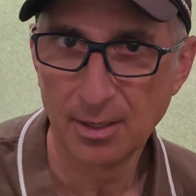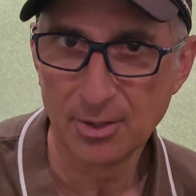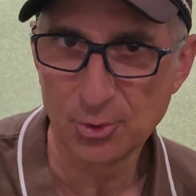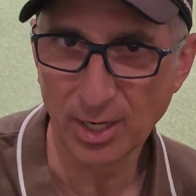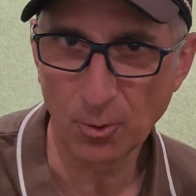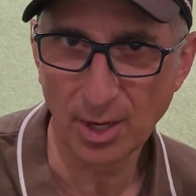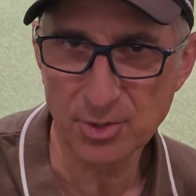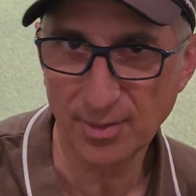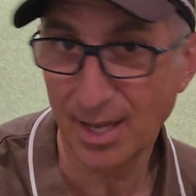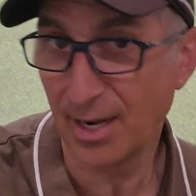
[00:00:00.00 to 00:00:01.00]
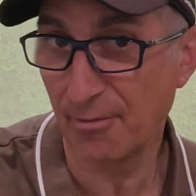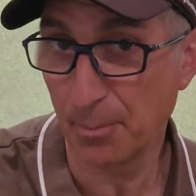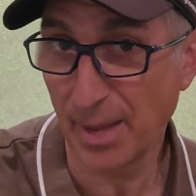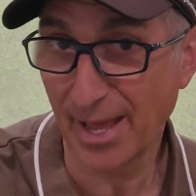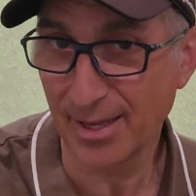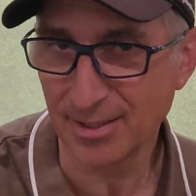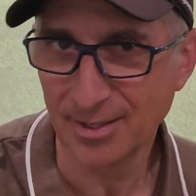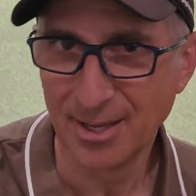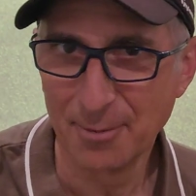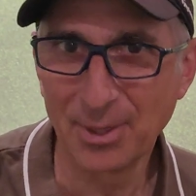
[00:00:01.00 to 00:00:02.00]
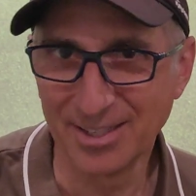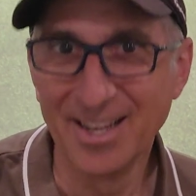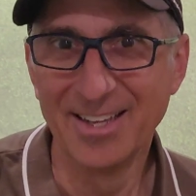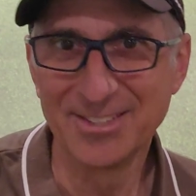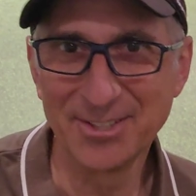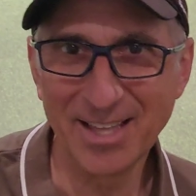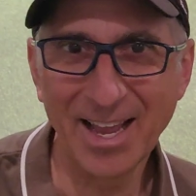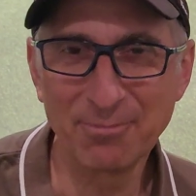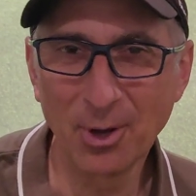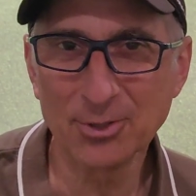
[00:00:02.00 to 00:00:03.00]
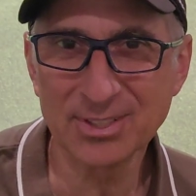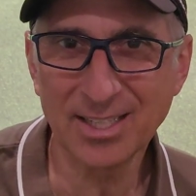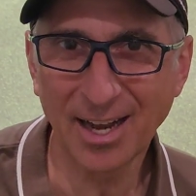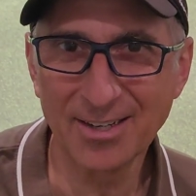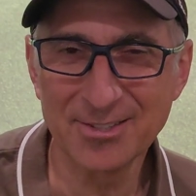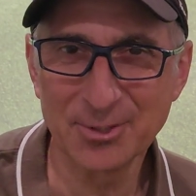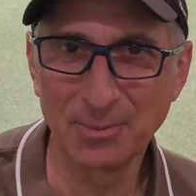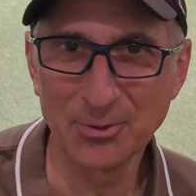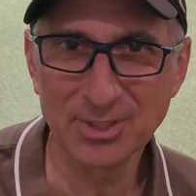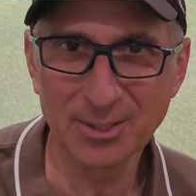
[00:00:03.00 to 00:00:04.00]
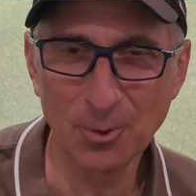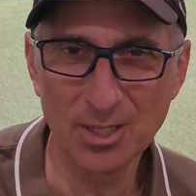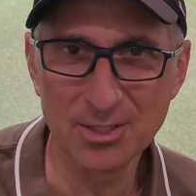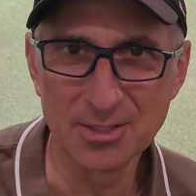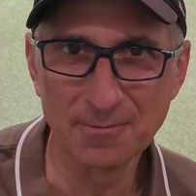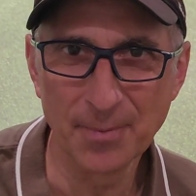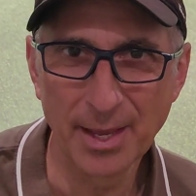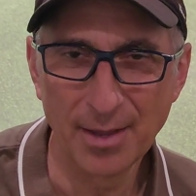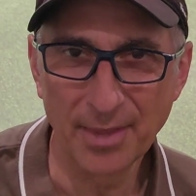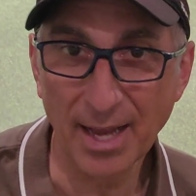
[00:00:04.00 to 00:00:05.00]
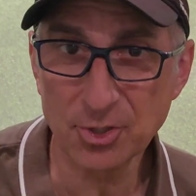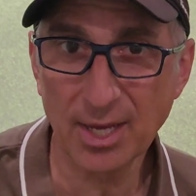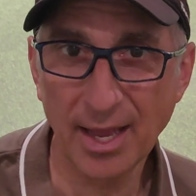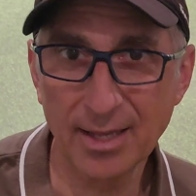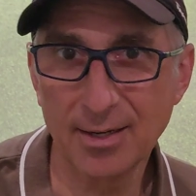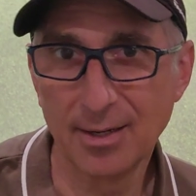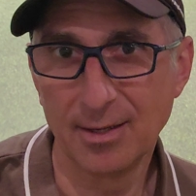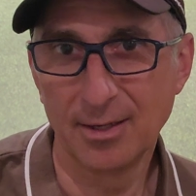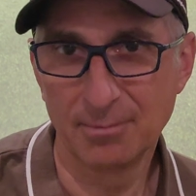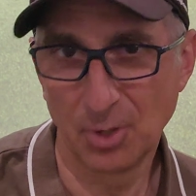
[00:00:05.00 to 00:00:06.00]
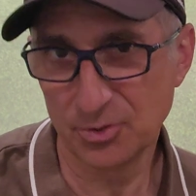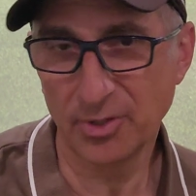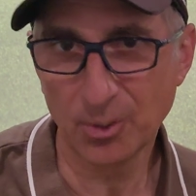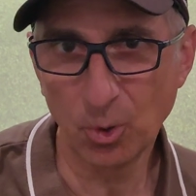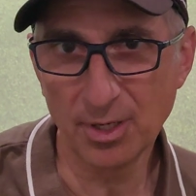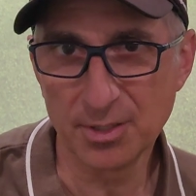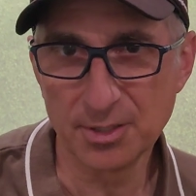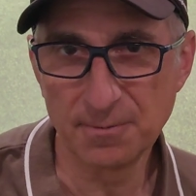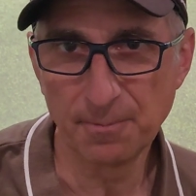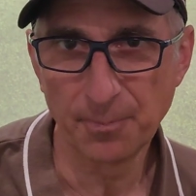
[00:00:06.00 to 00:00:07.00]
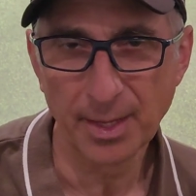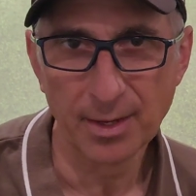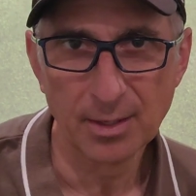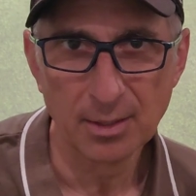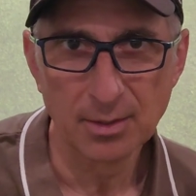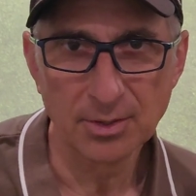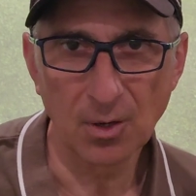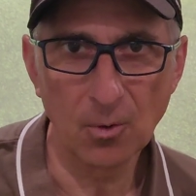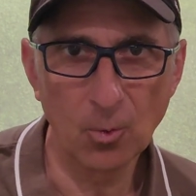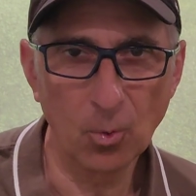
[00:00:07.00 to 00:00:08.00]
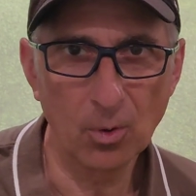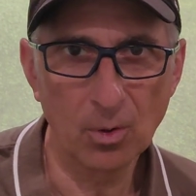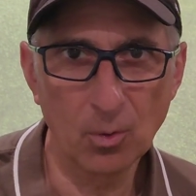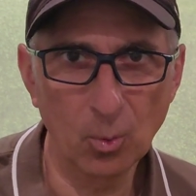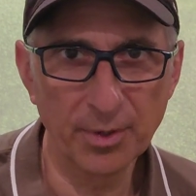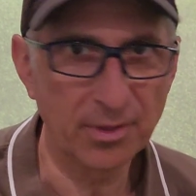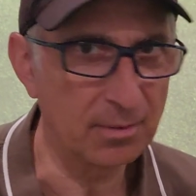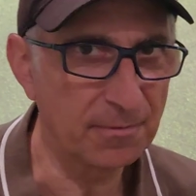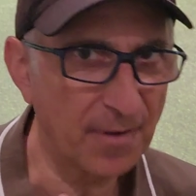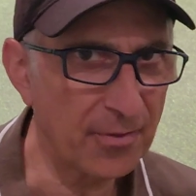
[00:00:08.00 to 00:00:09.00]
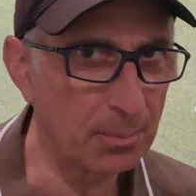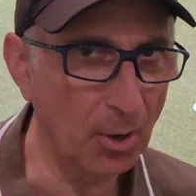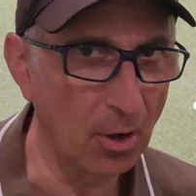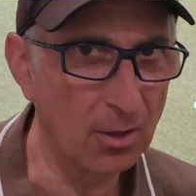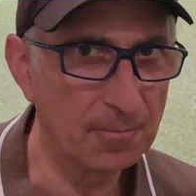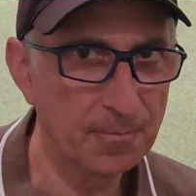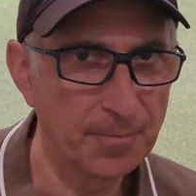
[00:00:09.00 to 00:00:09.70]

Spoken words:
Trick question. They didn't have a bag. But did they have mostly irons or mostly woods? They actually had mostly woods. So with the feather ball,